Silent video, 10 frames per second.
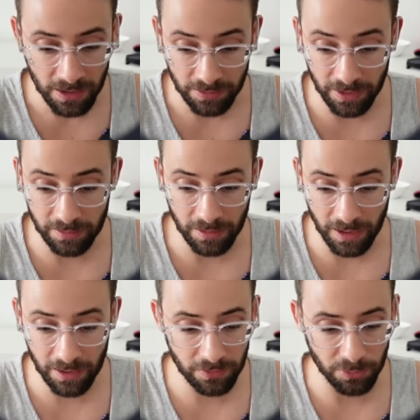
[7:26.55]
Then I
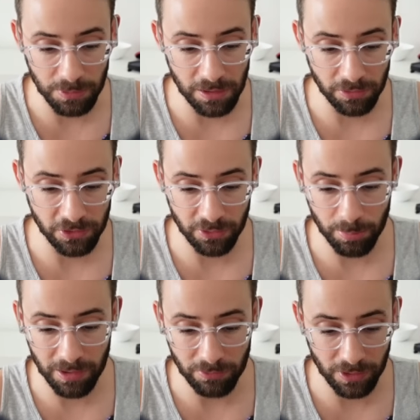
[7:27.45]
have some E T H just to
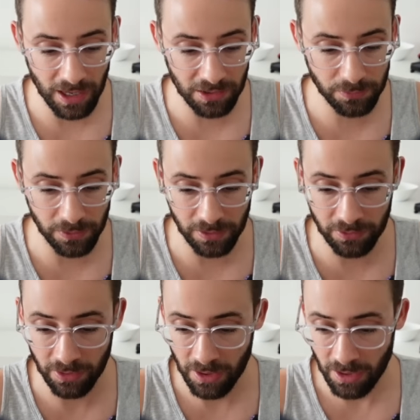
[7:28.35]
pay for gas
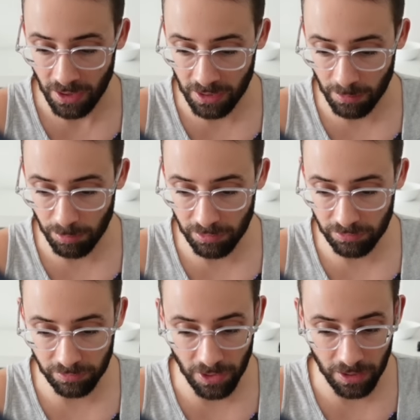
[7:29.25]
fees, a couple
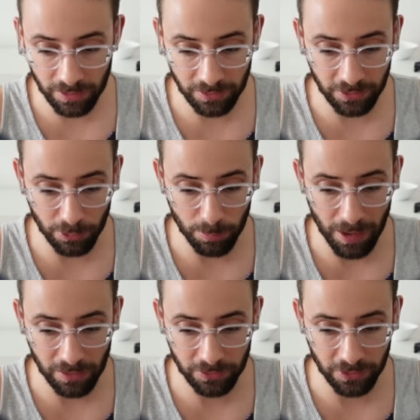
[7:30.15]
of non-zero
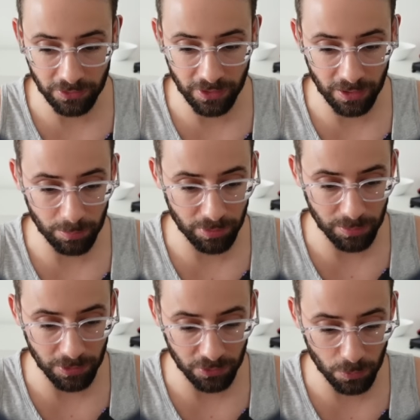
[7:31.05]
balances that are pretty
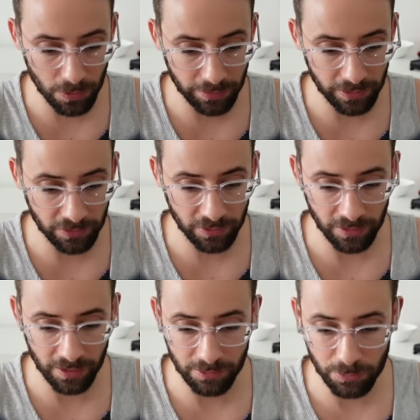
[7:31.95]
much worthless,
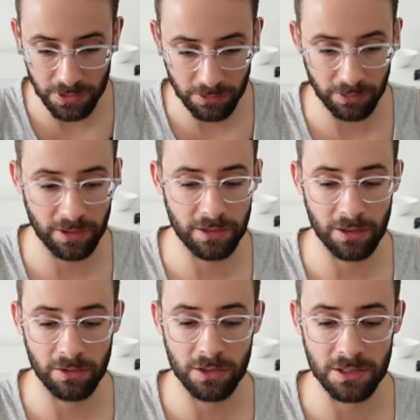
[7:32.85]
and if we scroll down
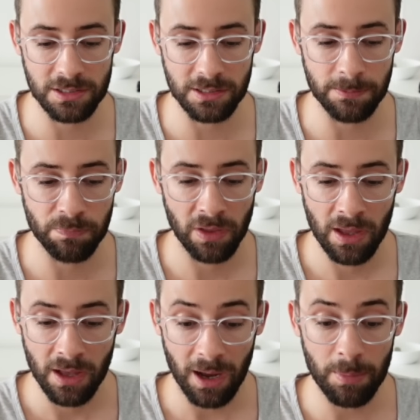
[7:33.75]
here, you can see
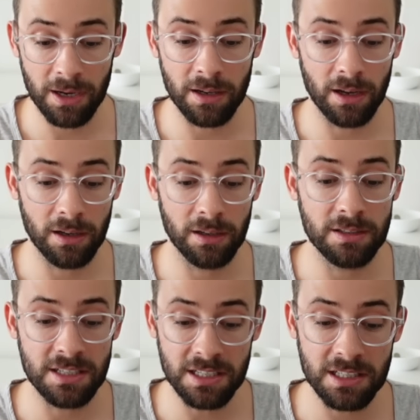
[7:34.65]
I made a
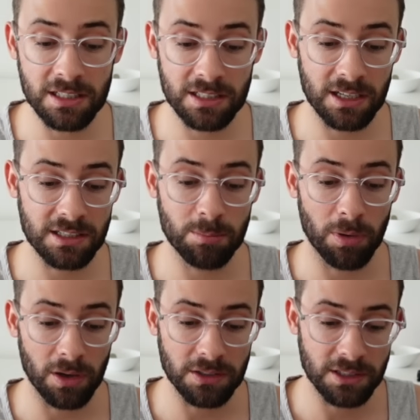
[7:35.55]
decent sized
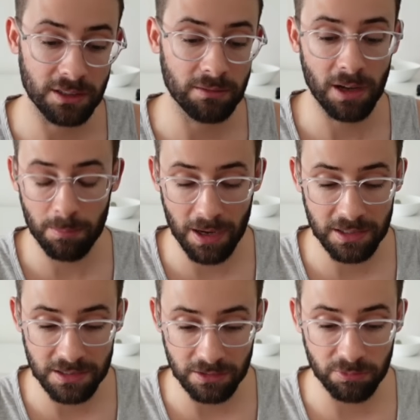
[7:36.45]
deposit, not
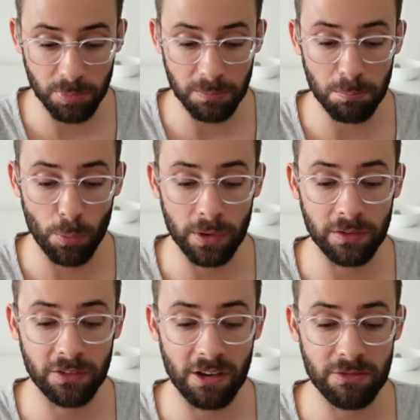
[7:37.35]
massive, but zero point
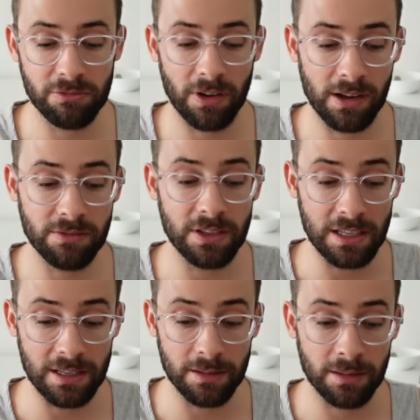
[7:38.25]
seven five
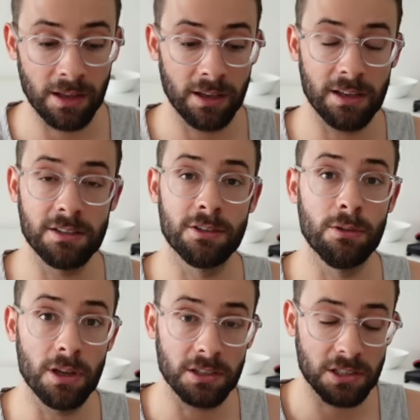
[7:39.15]
E T H into
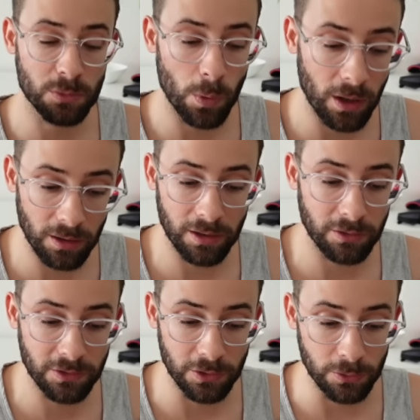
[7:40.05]
the Swell
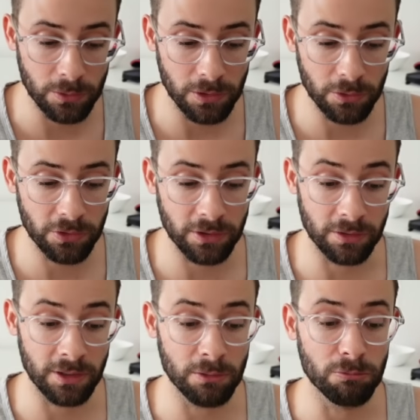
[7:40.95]
L two
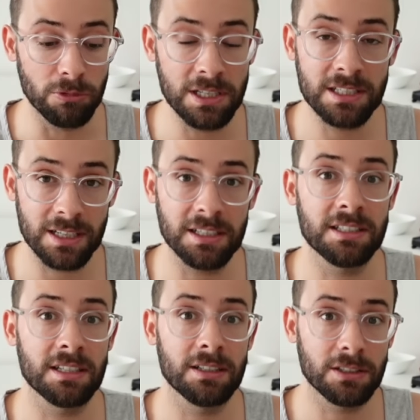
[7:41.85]
using the
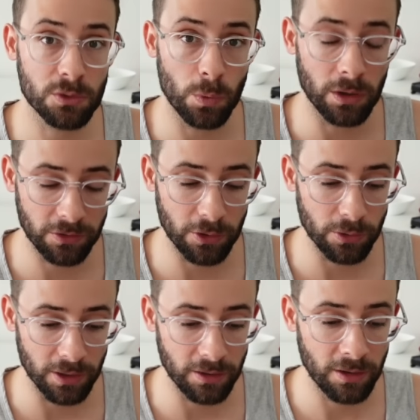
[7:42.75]
restaked Swell
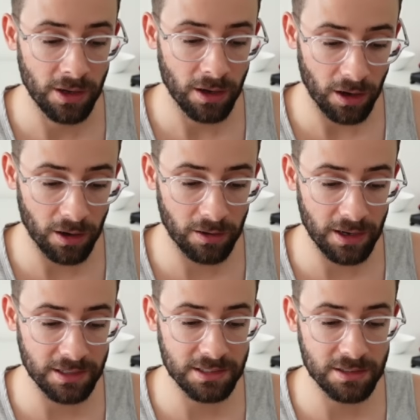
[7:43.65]
token, R
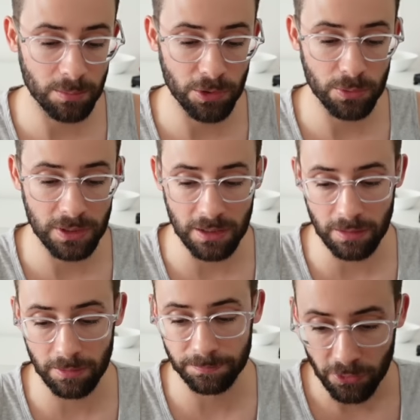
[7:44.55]
S W E T
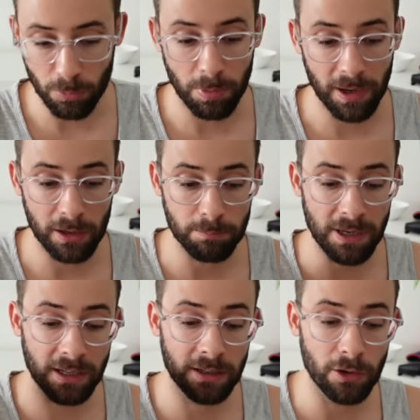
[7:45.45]
H. So by
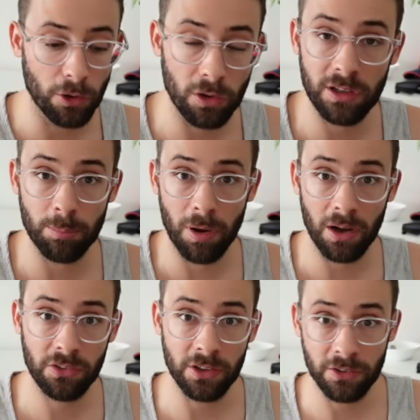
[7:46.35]
making an early
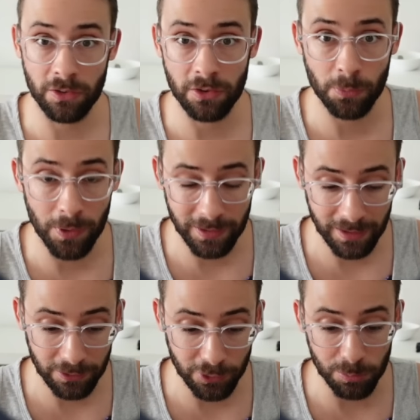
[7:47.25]
deposit to the Swell
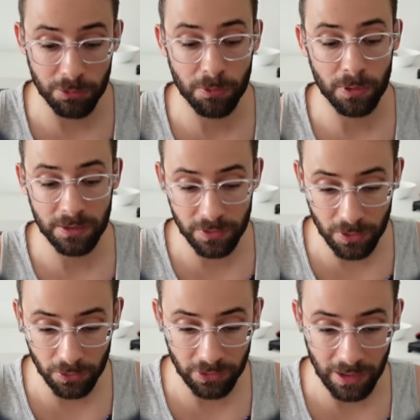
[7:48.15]
L two before it even
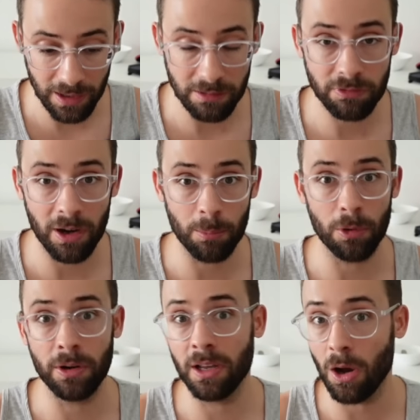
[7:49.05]
goes live, I'm
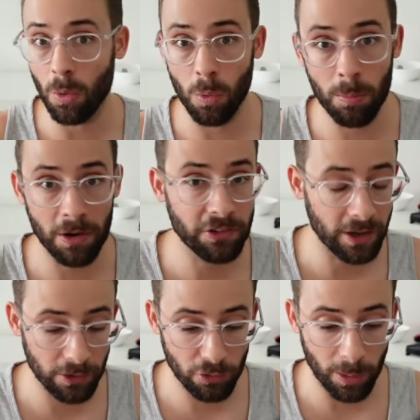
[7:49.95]
earning a whole bunch of
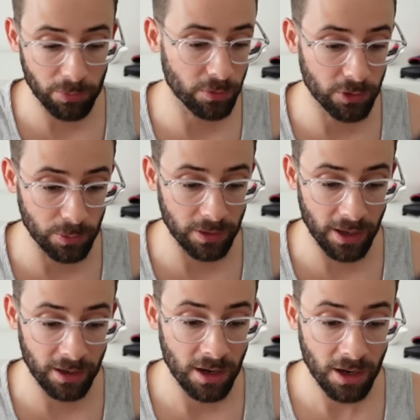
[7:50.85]
airdrops for doing
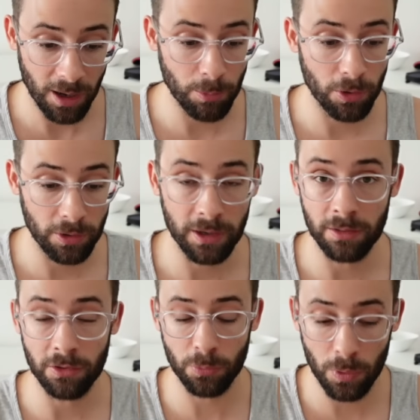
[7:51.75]
that. I'm earning
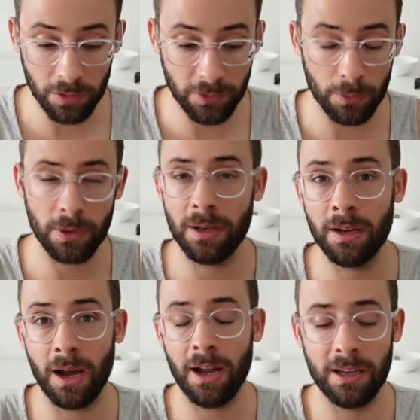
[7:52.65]
the Swell
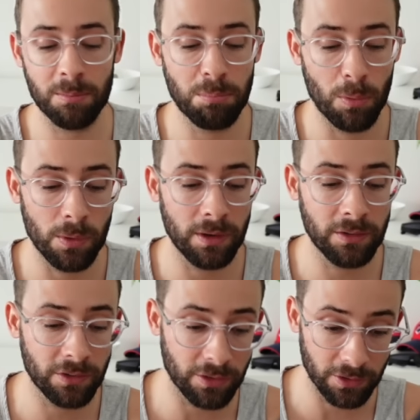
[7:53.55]
token, Eigen
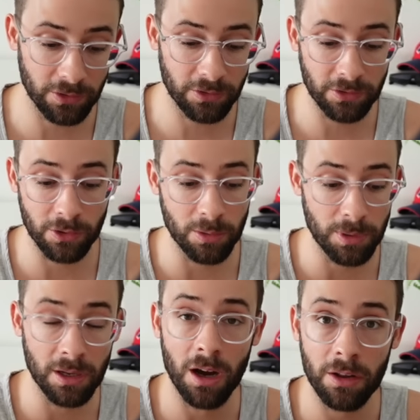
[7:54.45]
points. There's going to
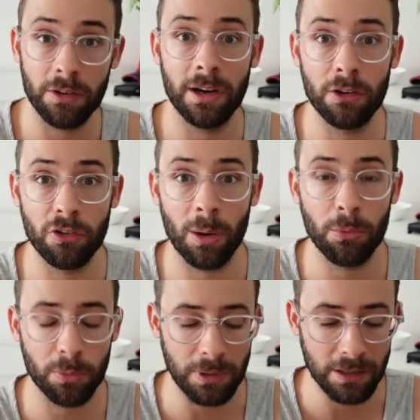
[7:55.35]
be other airdrops
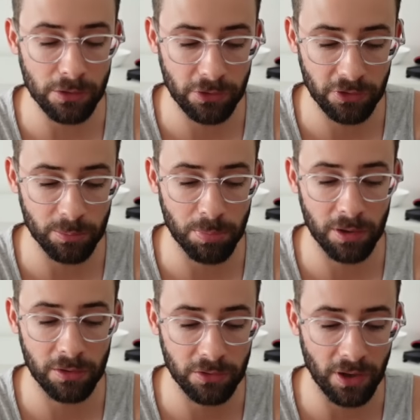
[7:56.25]
from ecosystem
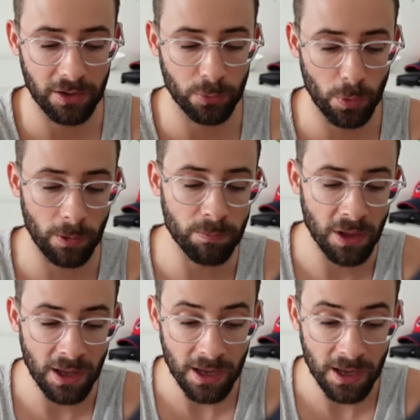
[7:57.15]
partners as well.